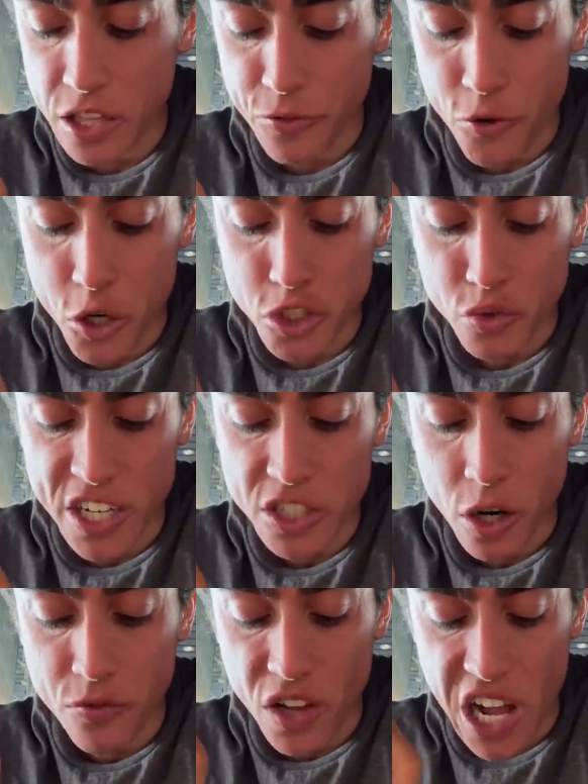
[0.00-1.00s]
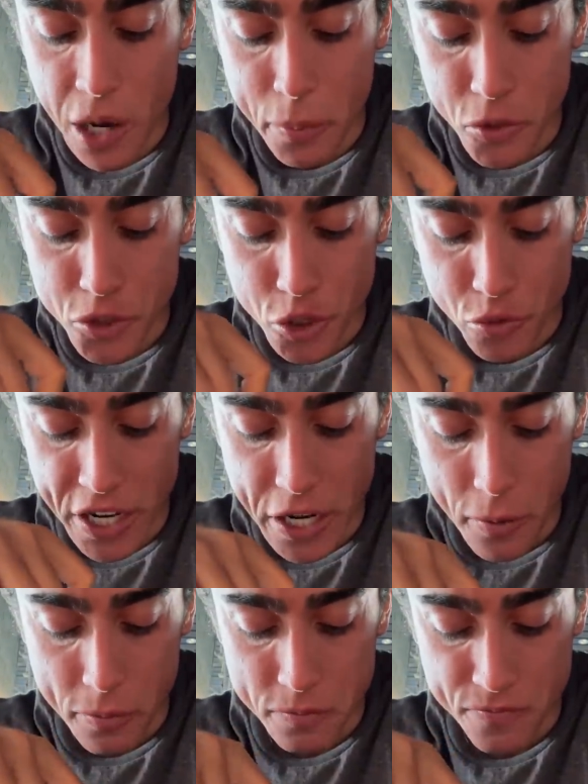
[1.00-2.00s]
first restaurant vlog, Boucherie.
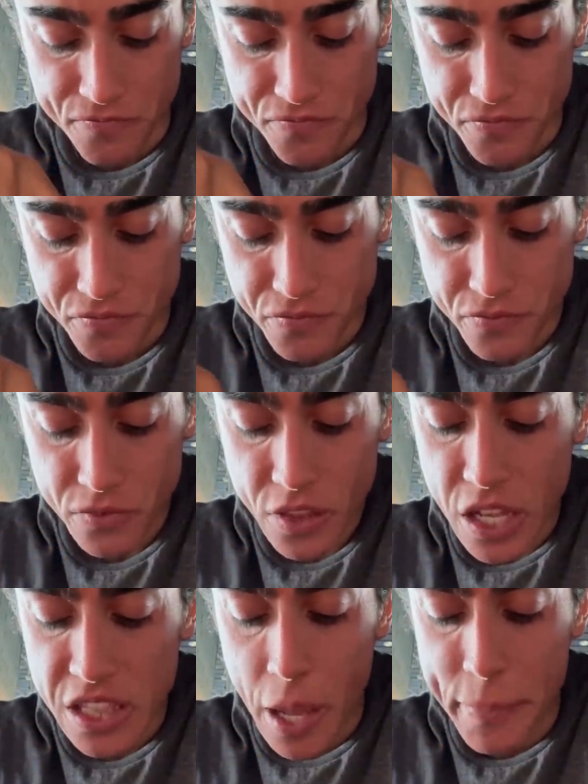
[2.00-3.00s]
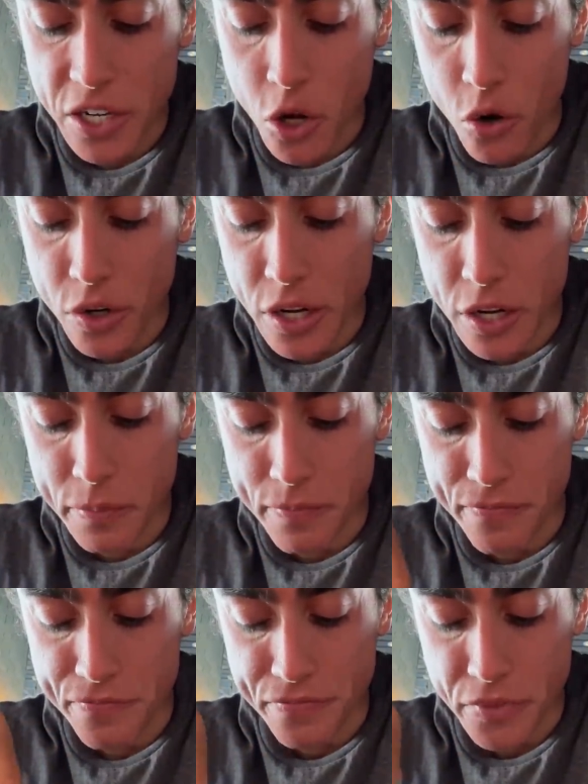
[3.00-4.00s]
Lemon coconut,
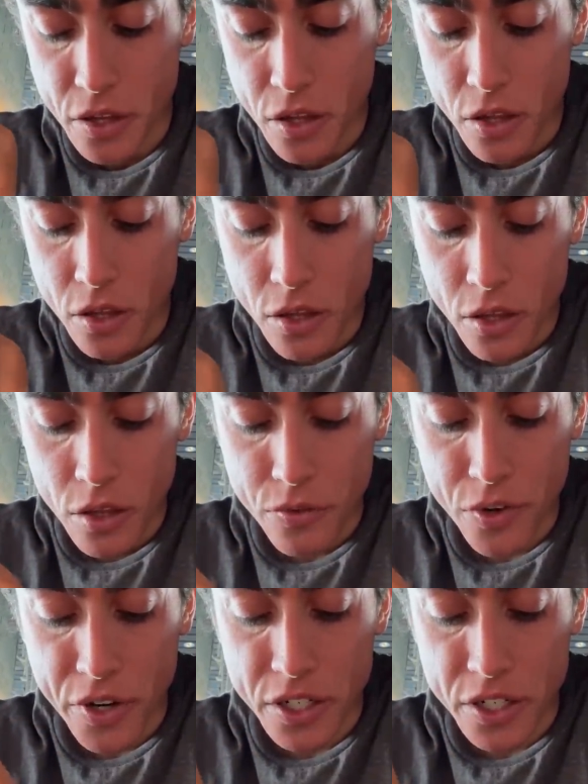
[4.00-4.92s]
very